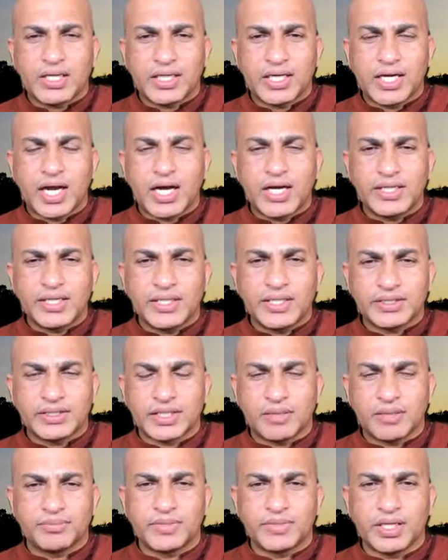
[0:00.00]
regarding
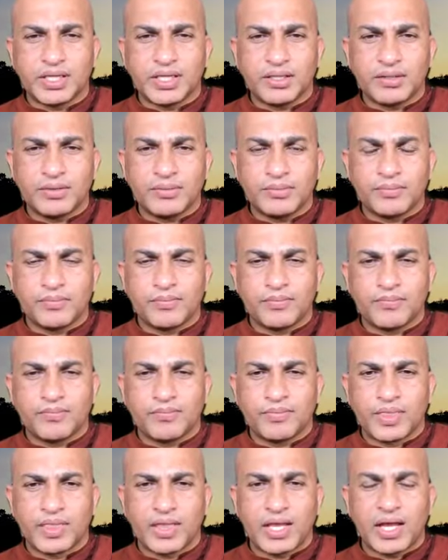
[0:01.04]
something,
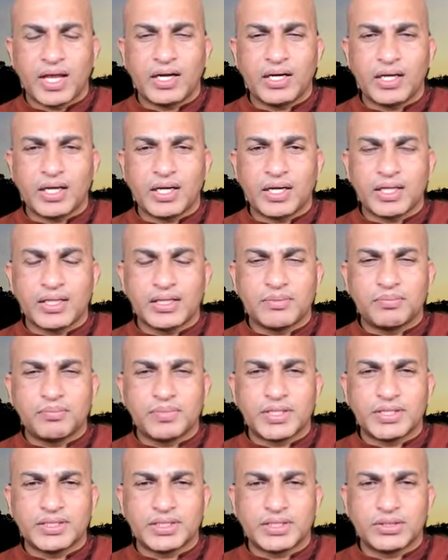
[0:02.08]
and another
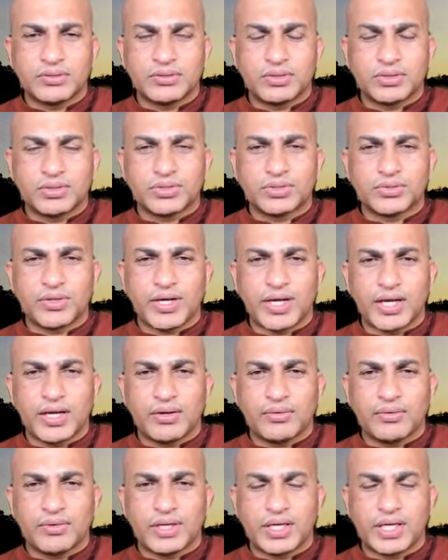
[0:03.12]
person also
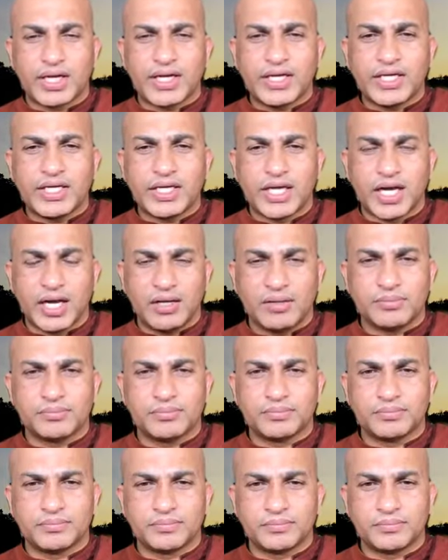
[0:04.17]
have an idea,
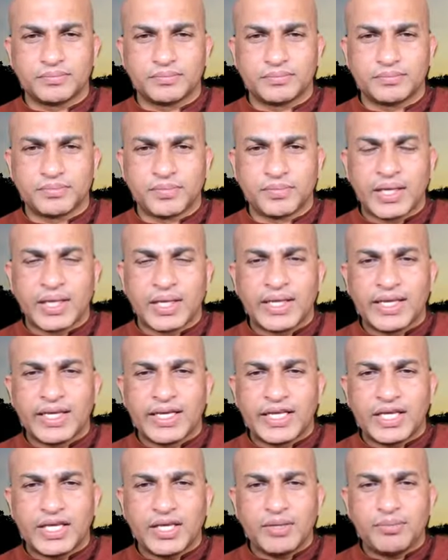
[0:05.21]

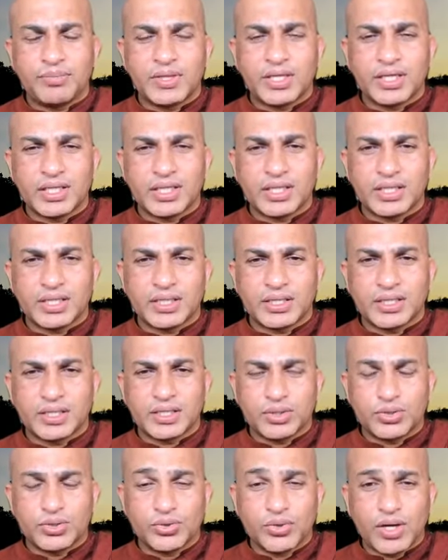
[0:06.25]
if
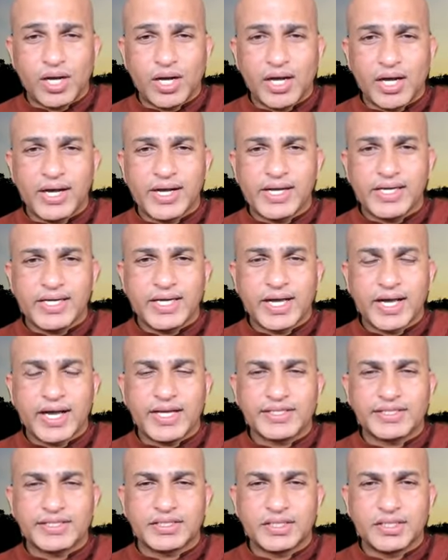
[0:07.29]
your idea
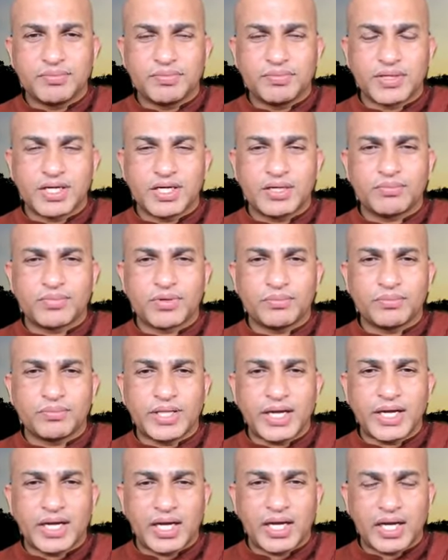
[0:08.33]
is different from
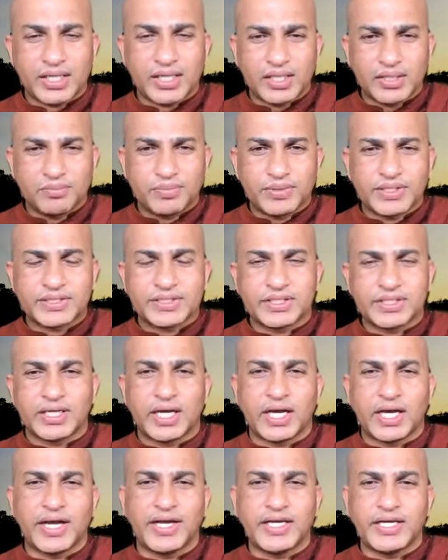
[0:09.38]
the other person's
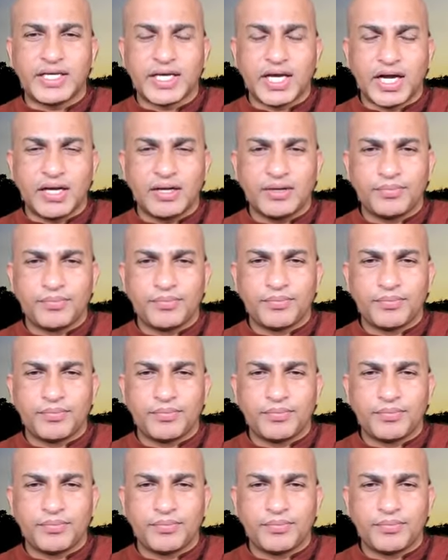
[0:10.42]
idea